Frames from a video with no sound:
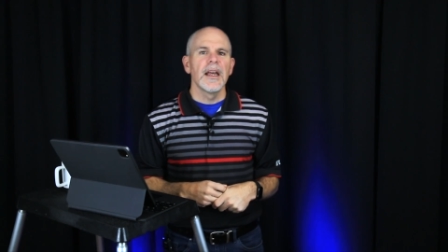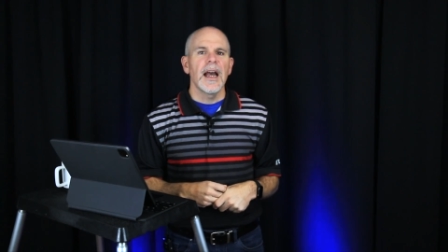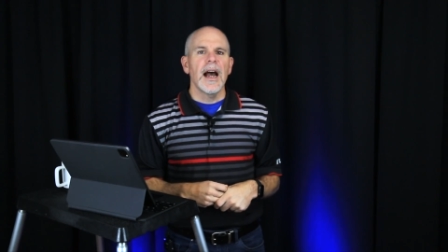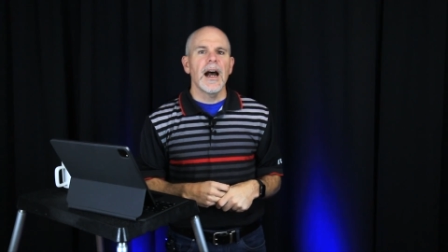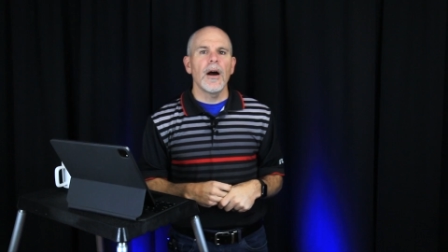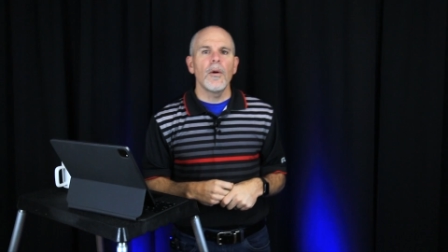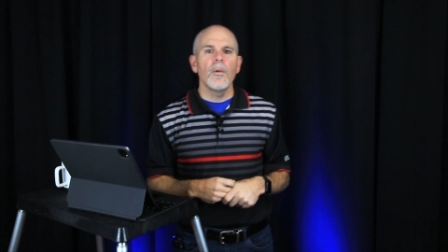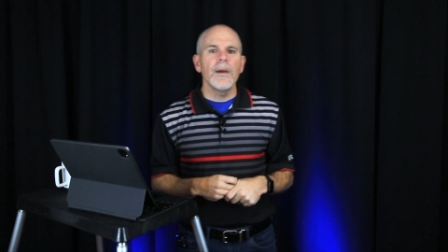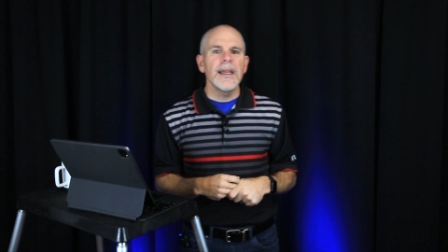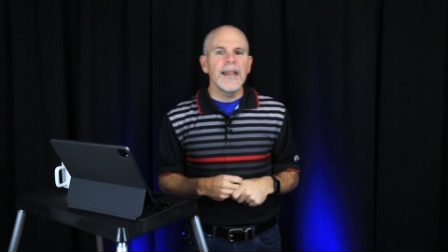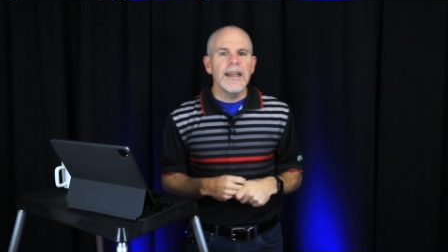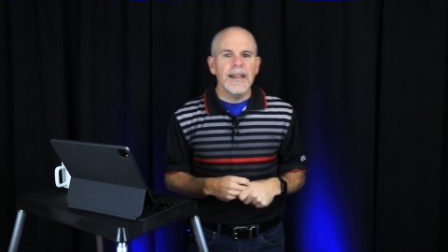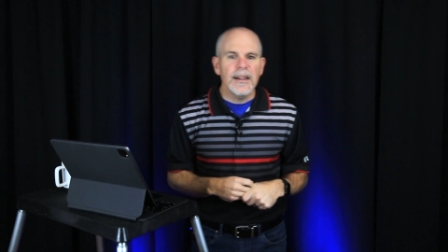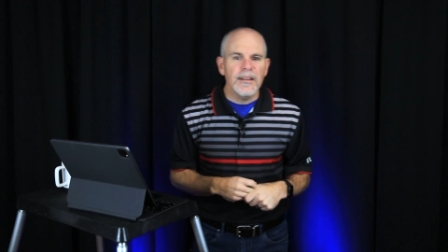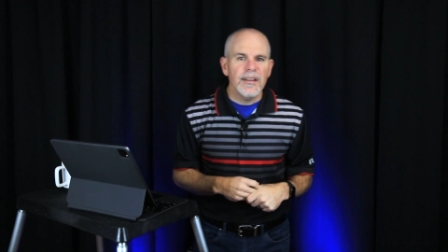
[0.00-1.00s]
how we
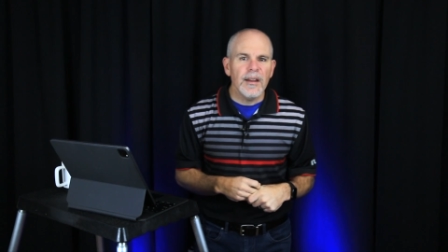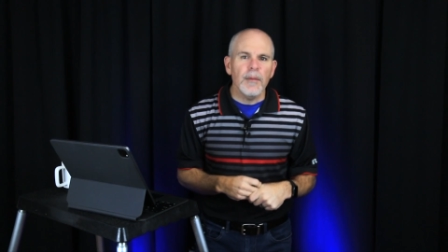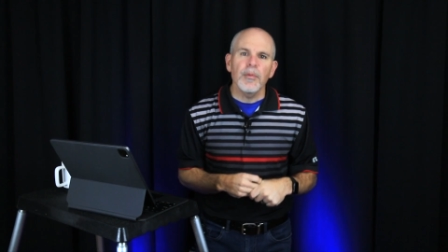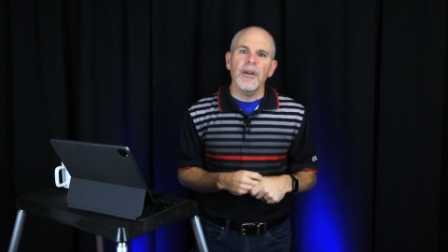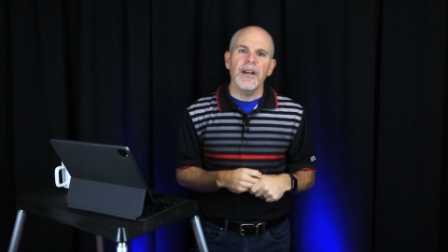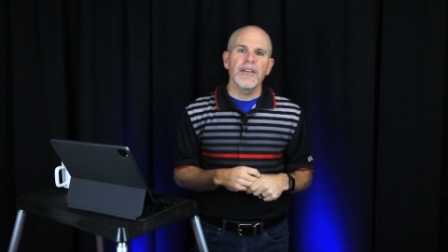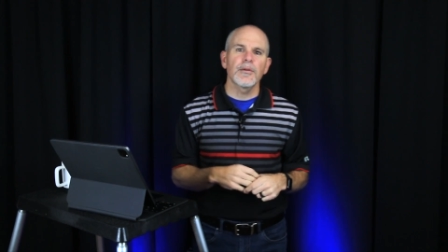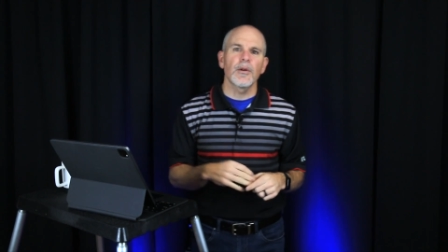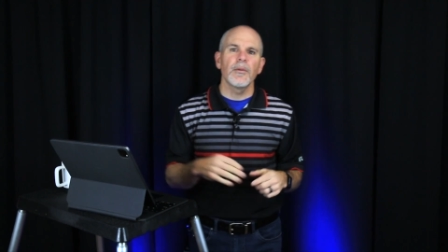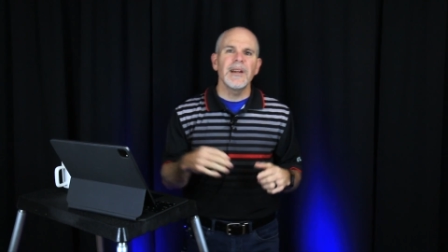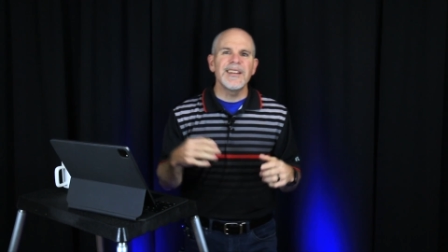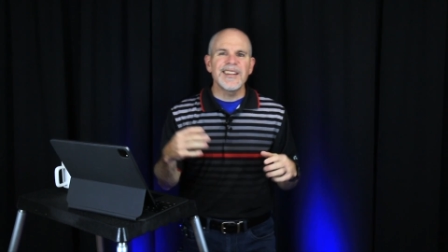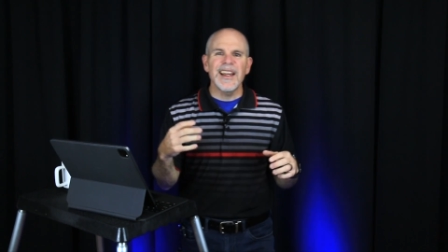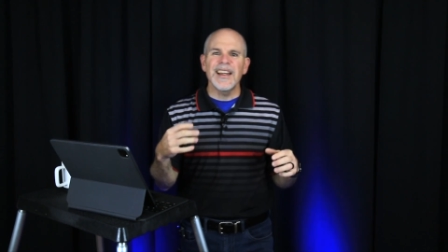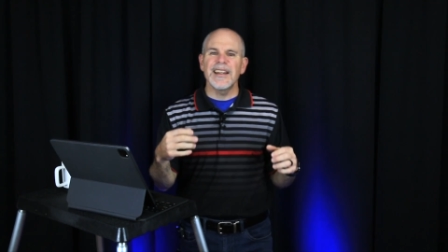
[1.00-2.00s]
get into the place where we
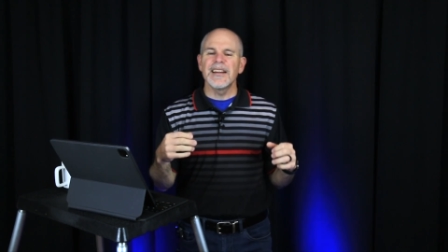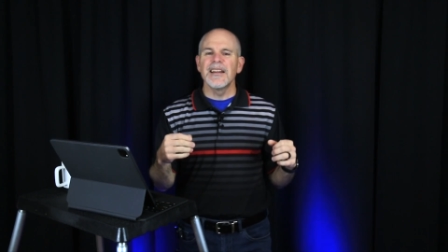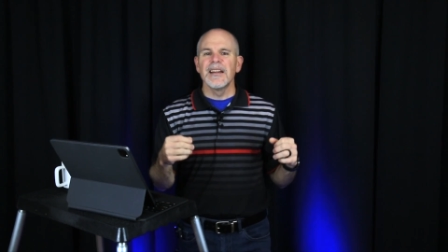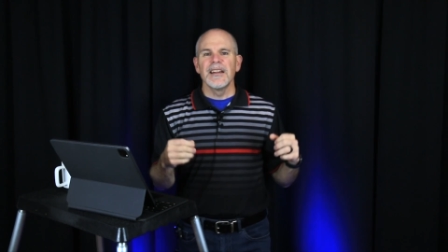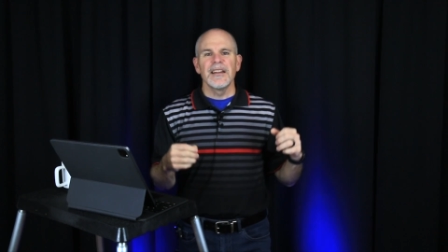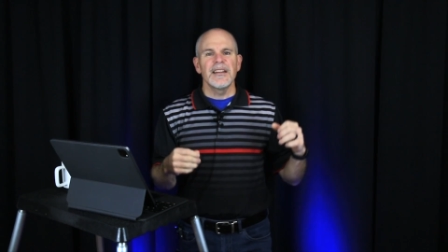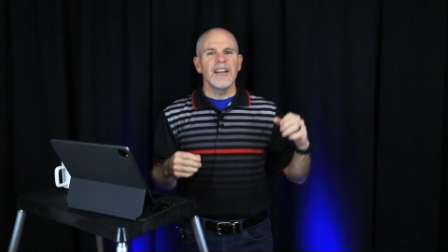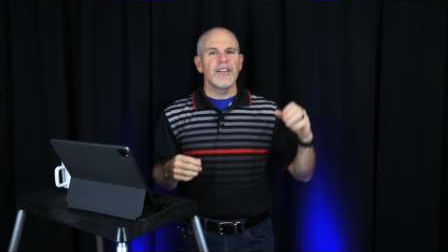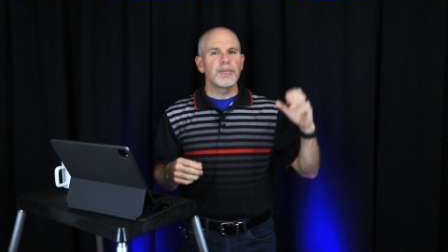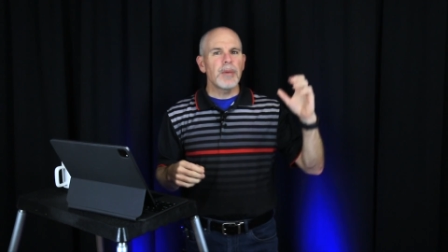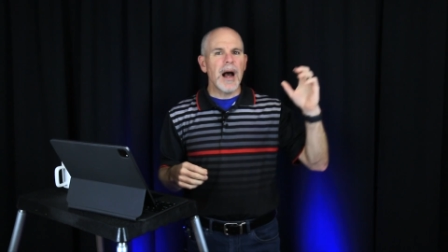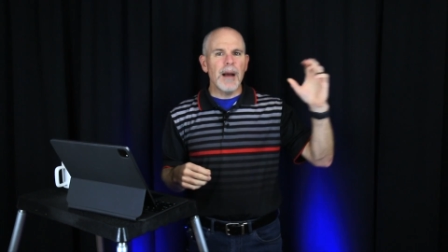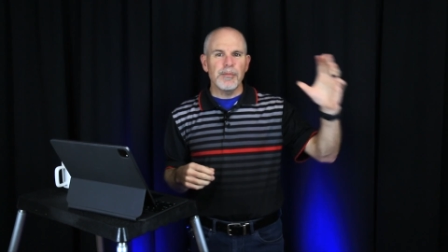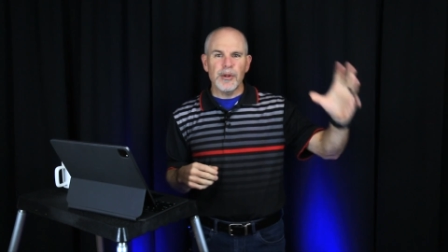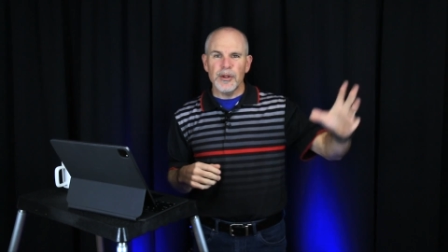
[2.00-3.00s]
take these
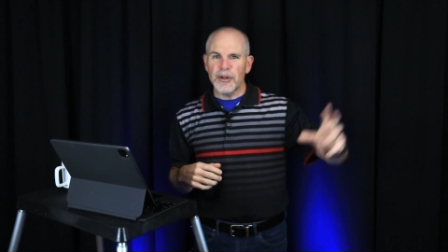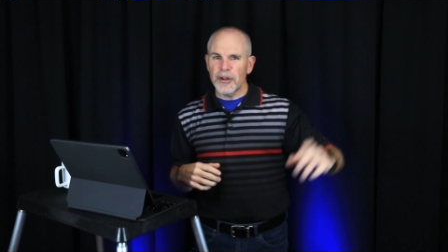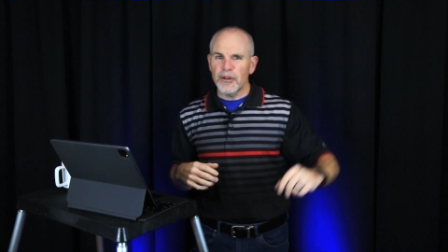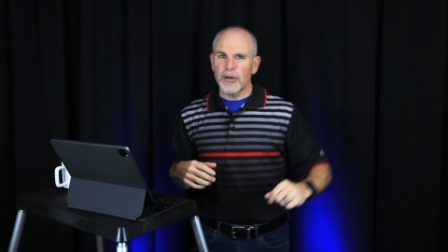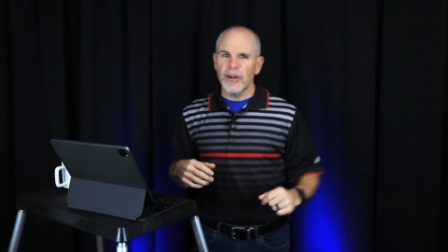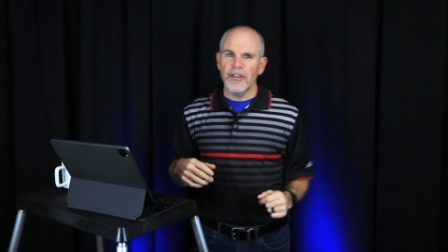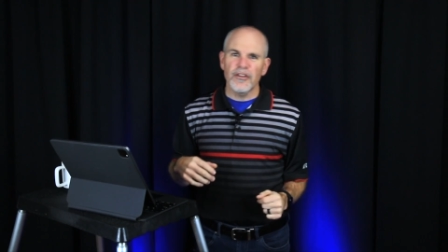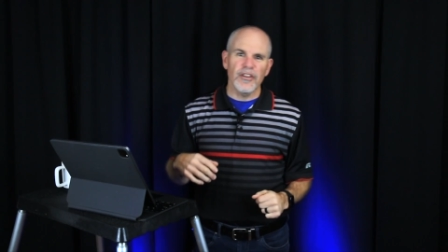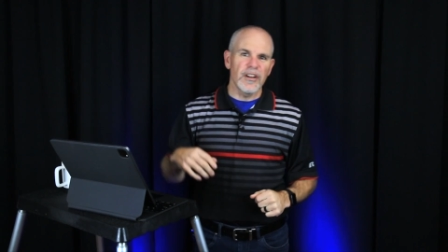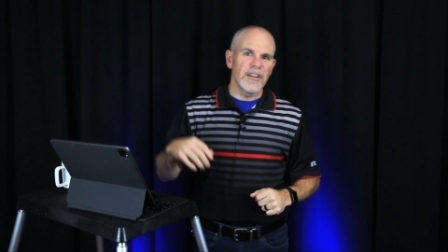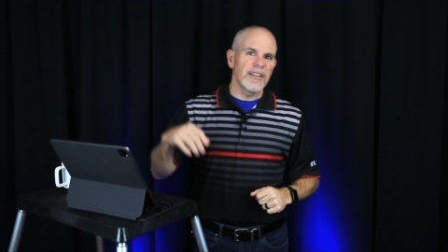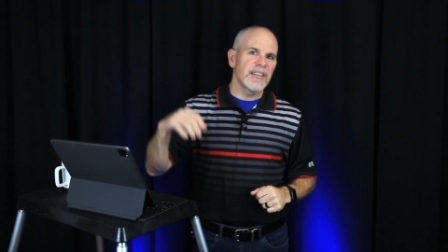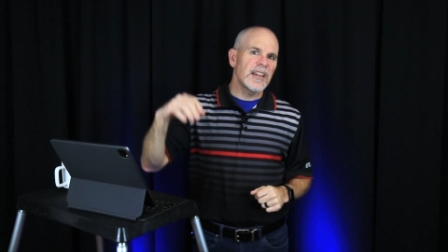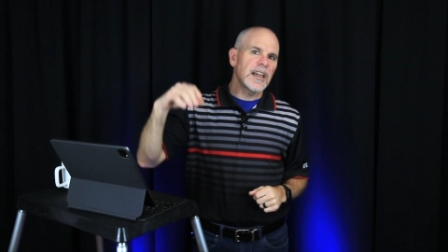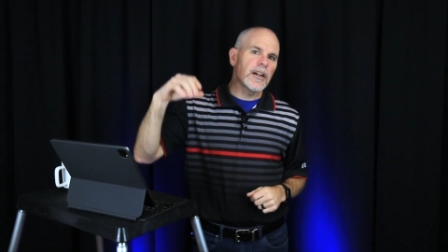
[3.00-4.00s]
popular Christian
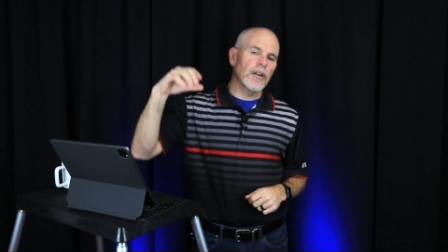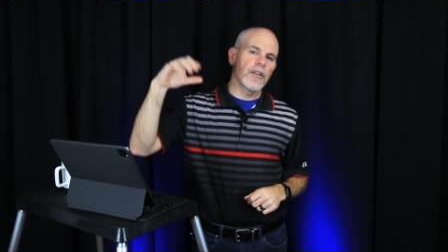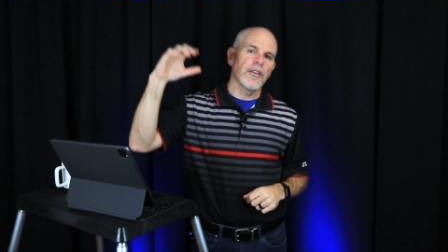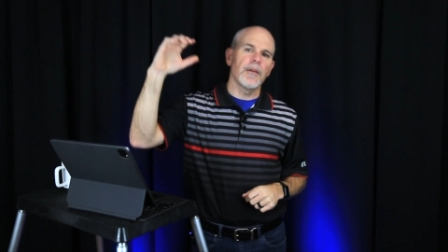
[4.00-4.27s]
singers,